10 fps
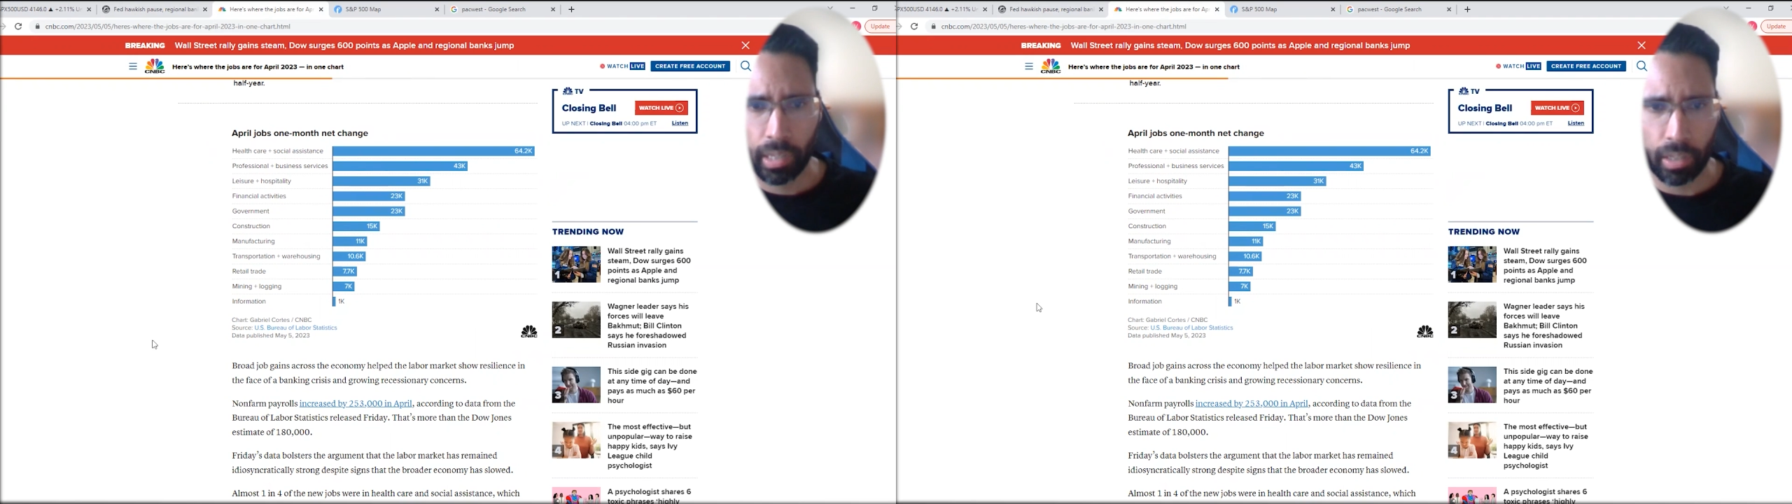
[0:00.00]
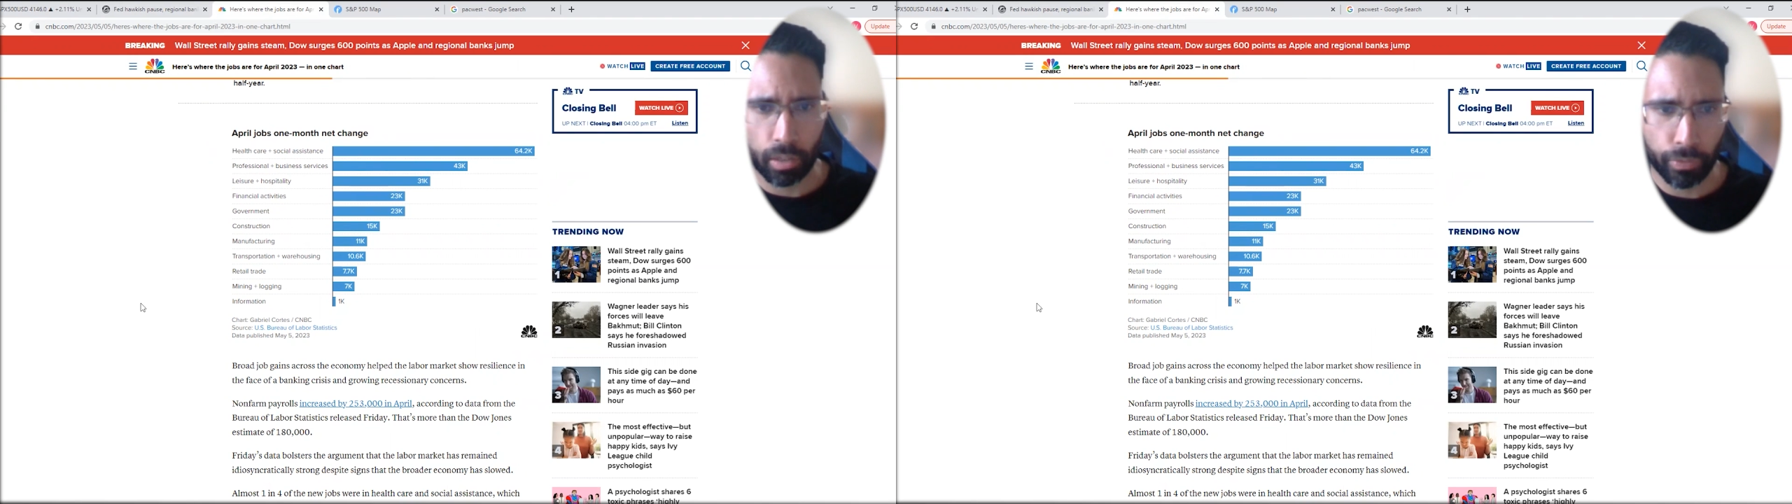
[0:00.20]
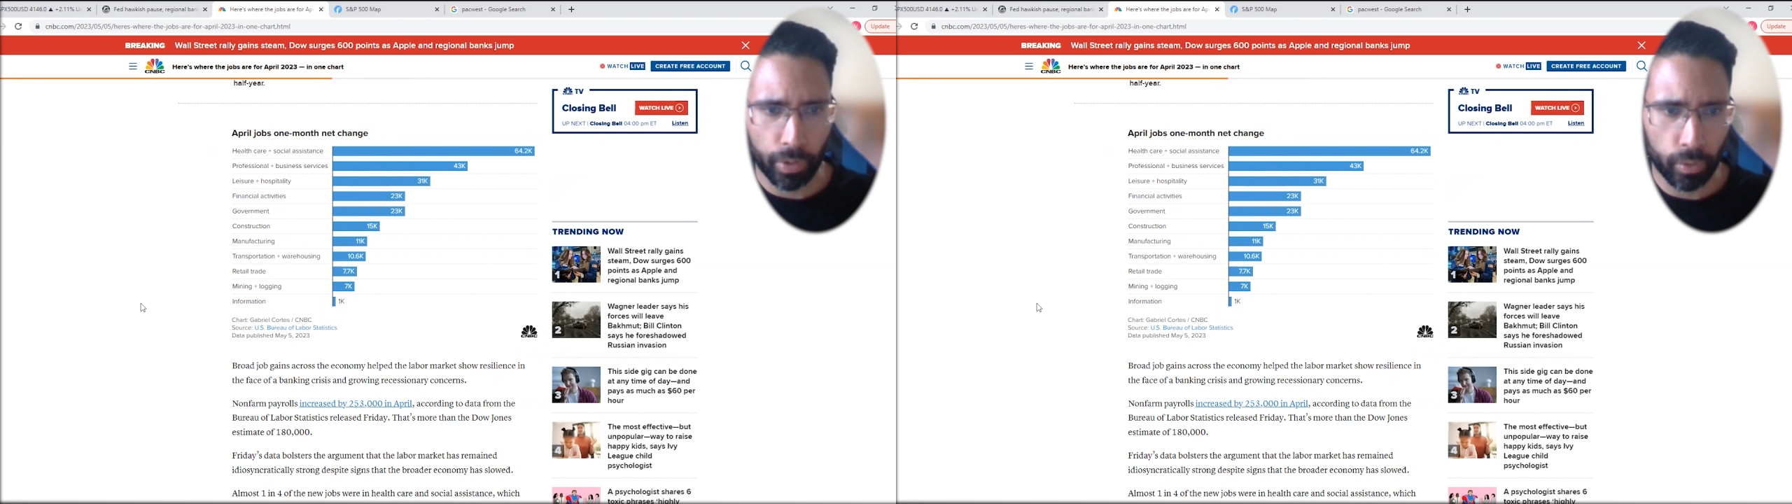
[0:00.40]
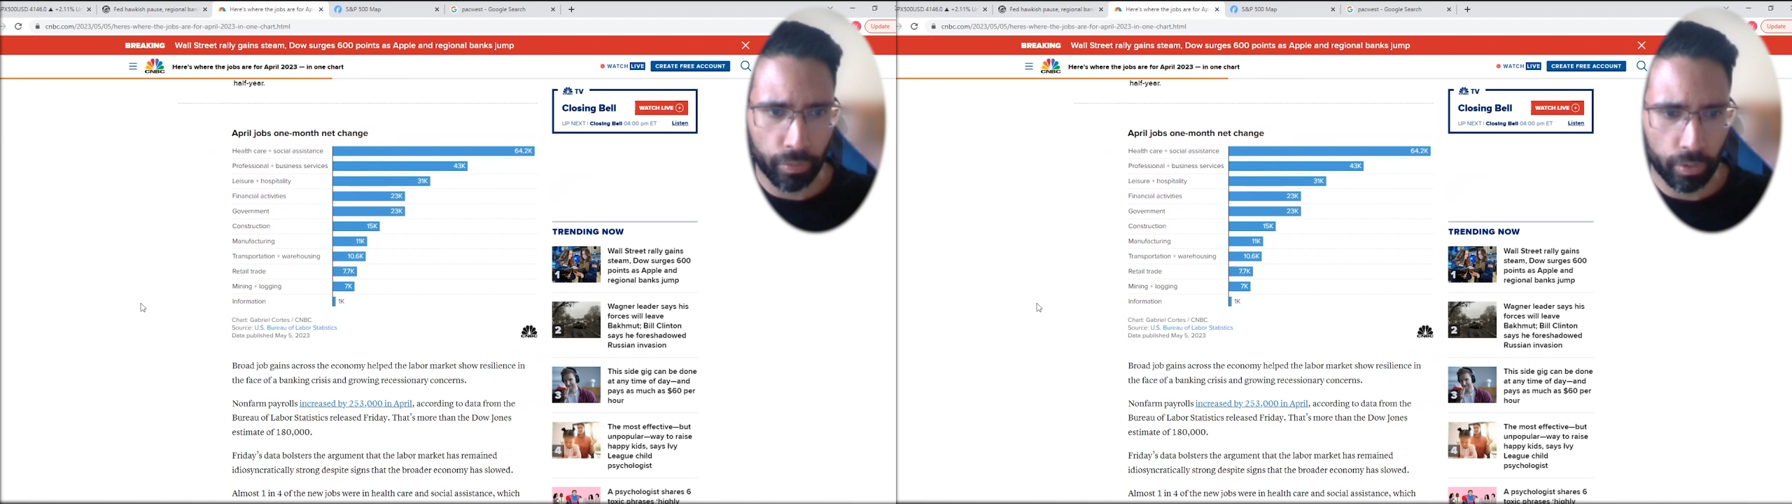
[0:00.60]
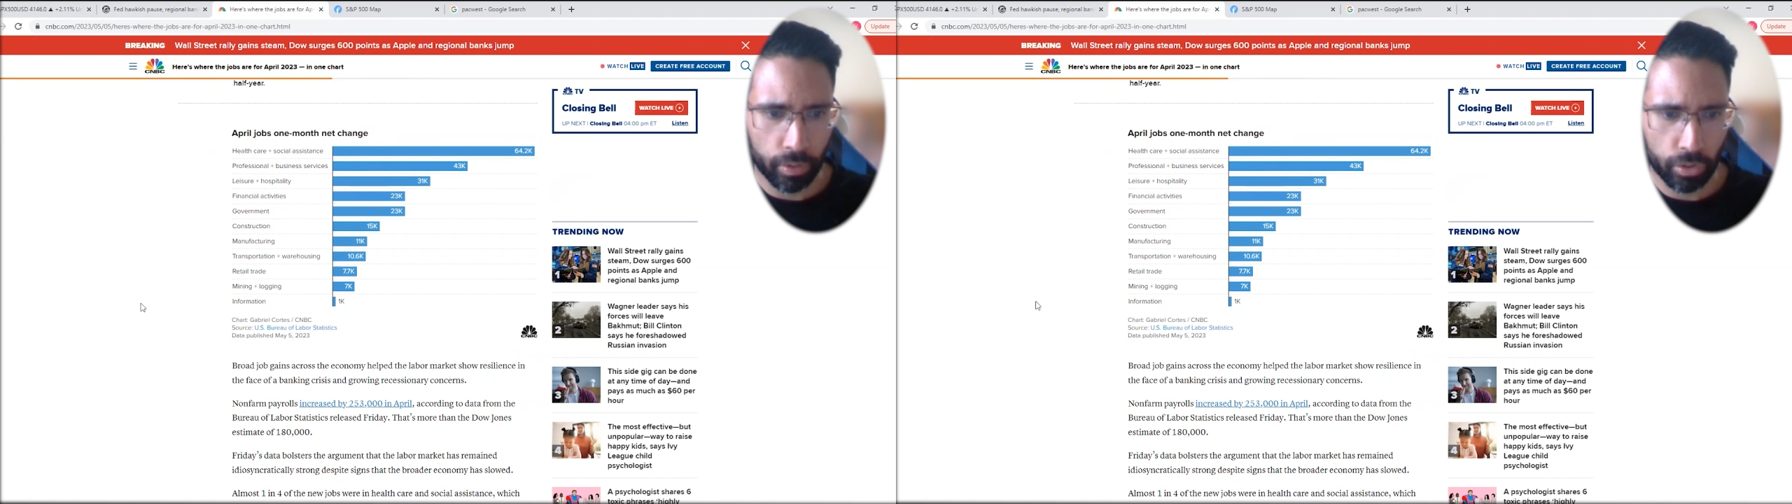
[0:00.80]
is very,
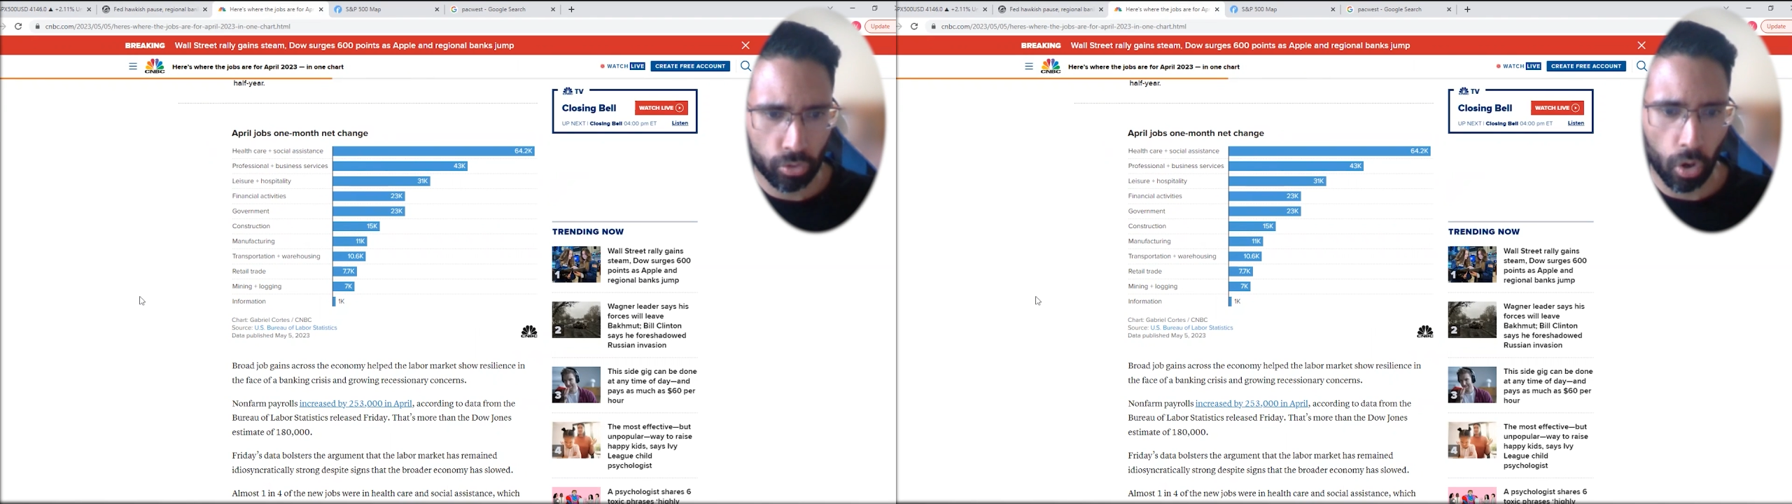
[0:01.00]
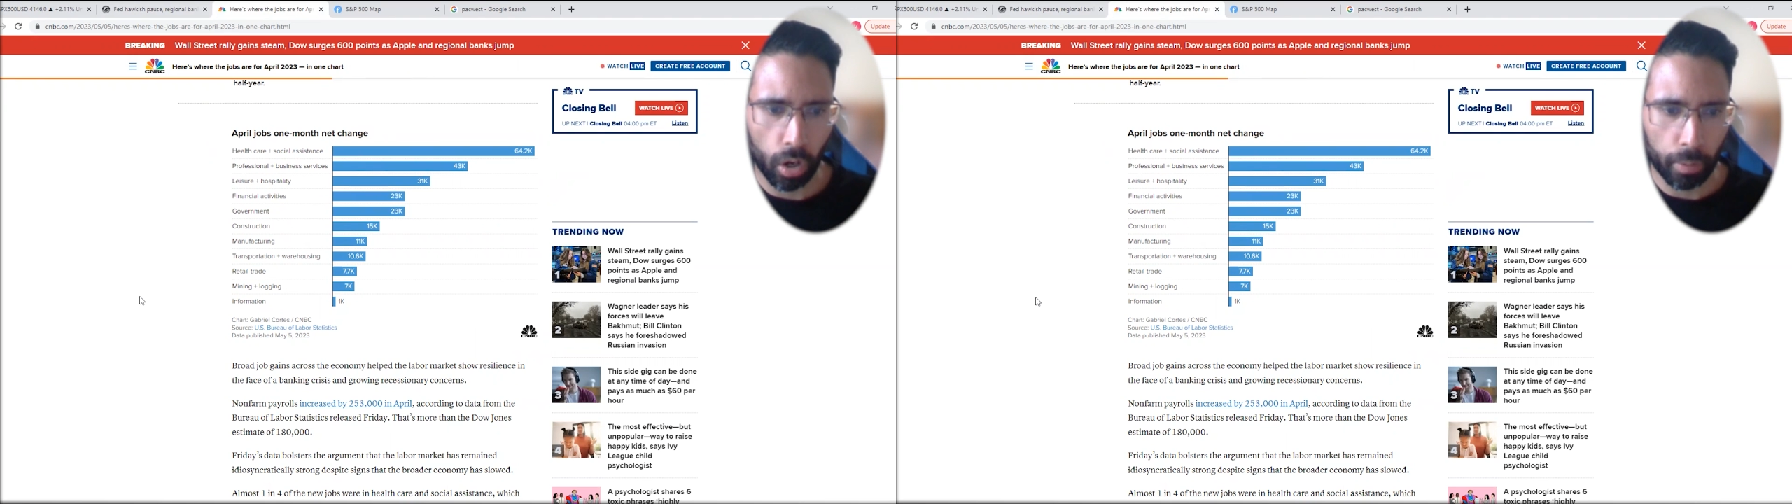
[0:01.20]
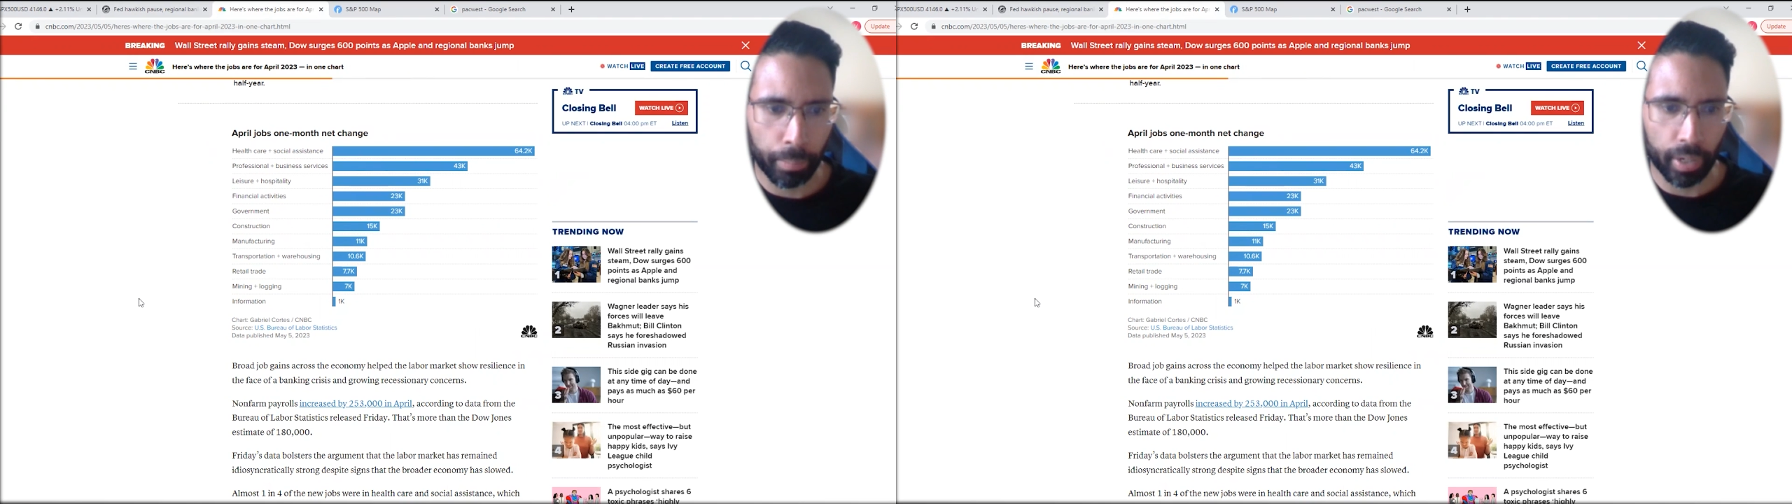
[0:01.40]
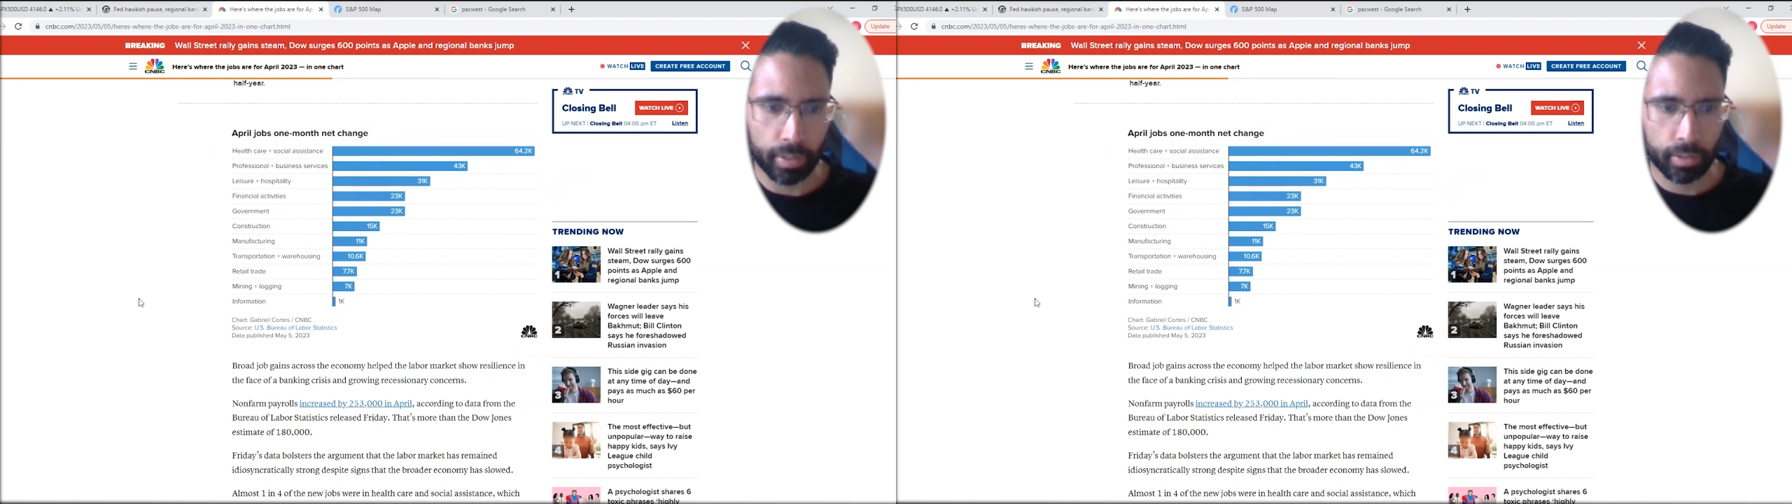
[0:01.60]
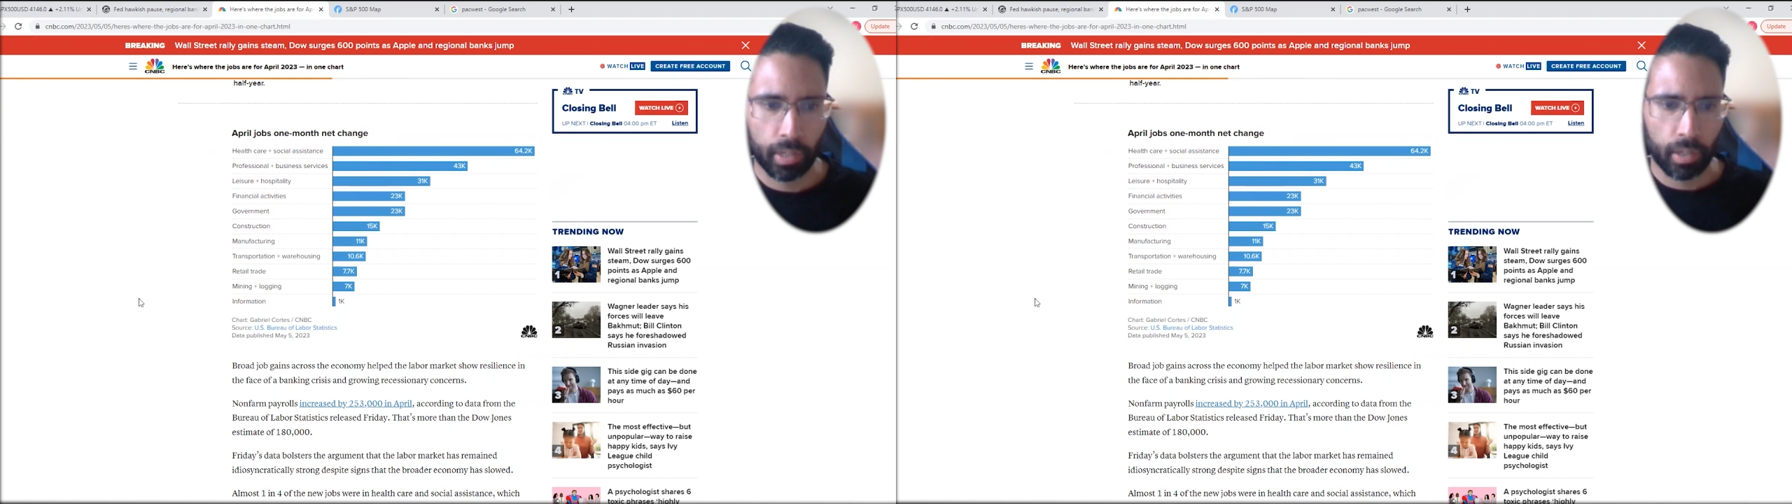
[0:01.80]
very strong. But